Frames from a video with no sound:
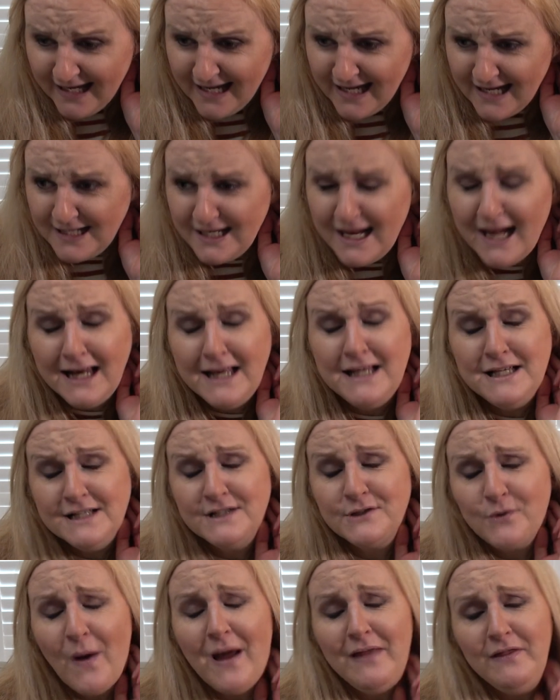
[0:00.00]
it
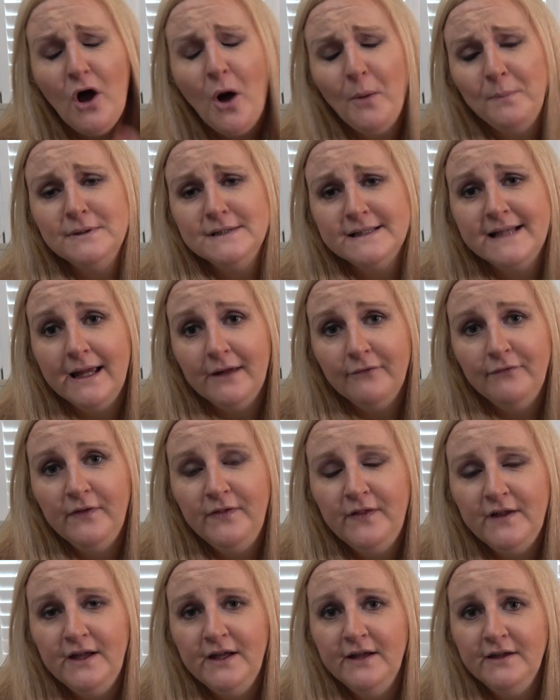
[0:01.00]
is quite the opposite for
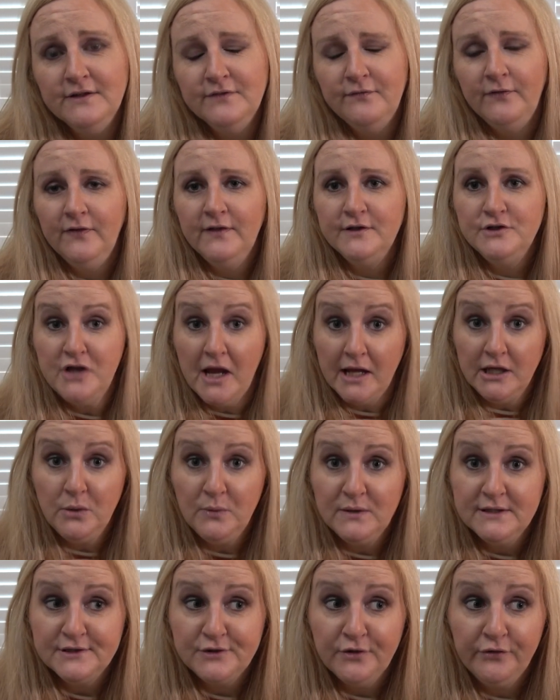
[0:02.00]
the
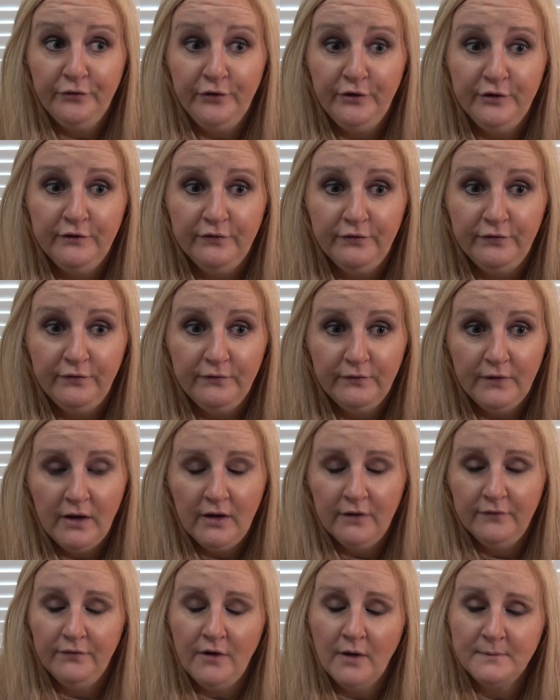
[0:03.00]
genuine sufferer
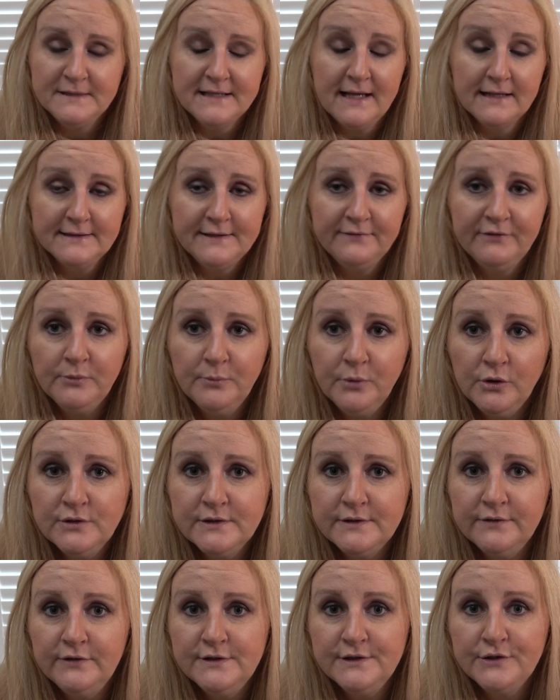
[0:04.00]
of obsessive
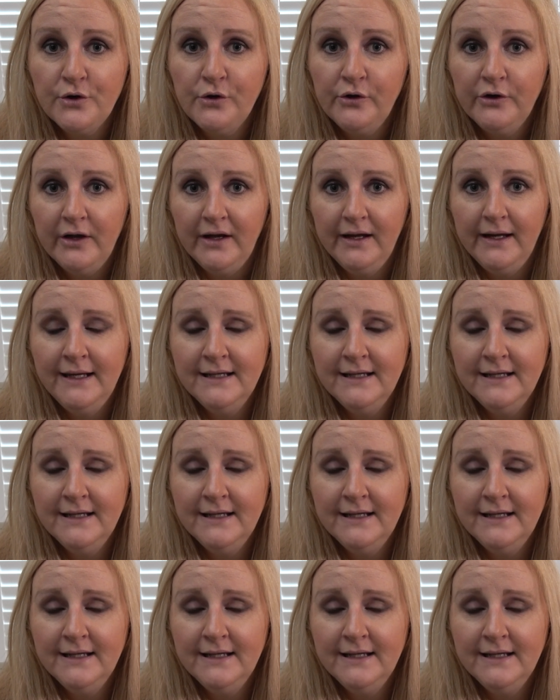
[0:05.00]
compulsive disorder.